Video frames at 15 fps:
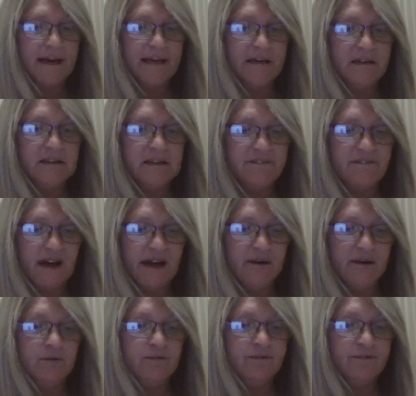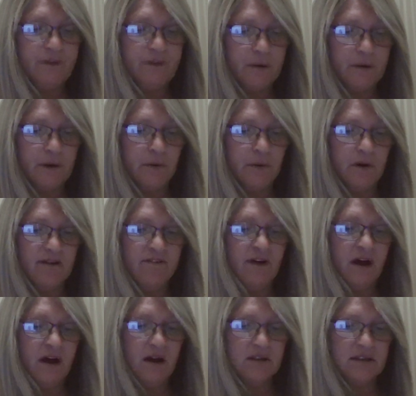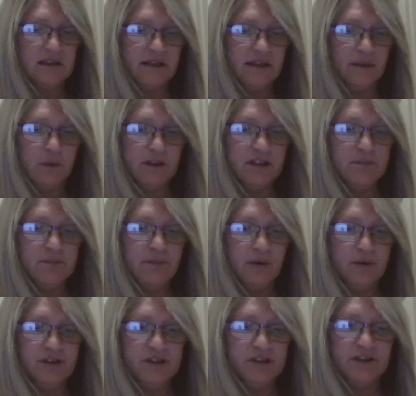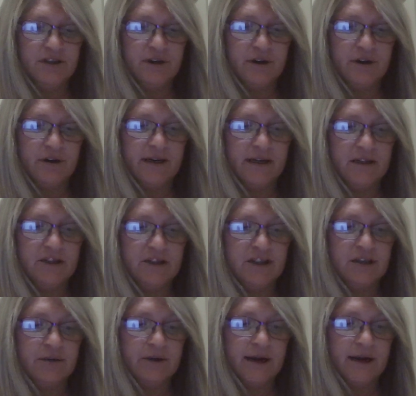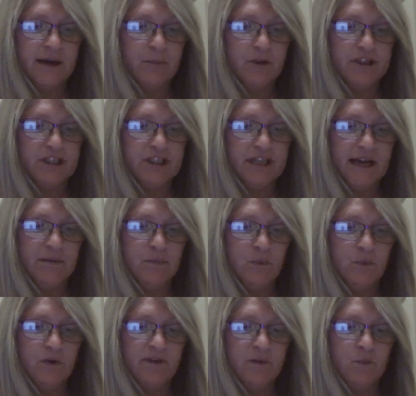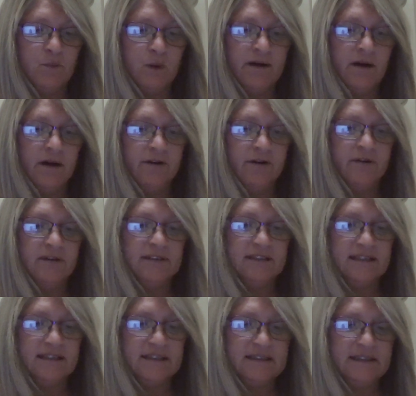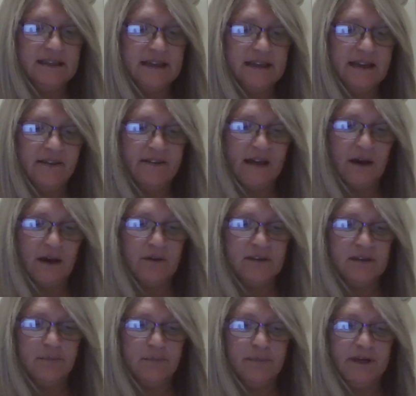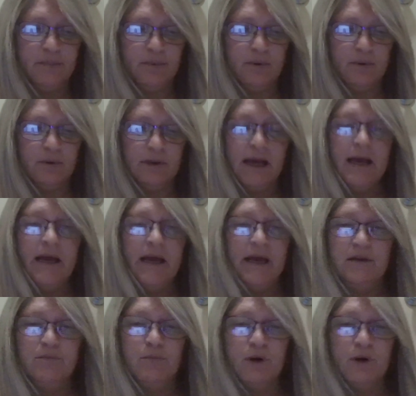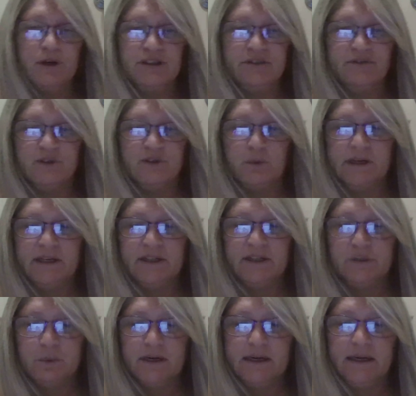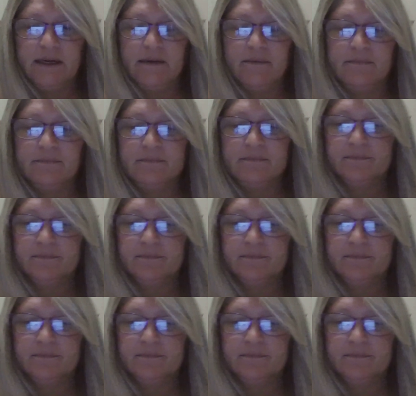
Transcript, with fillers: Myka's final photo of Huxley was posted to her Instagram, where she had more than 168,000 people in March of 2020.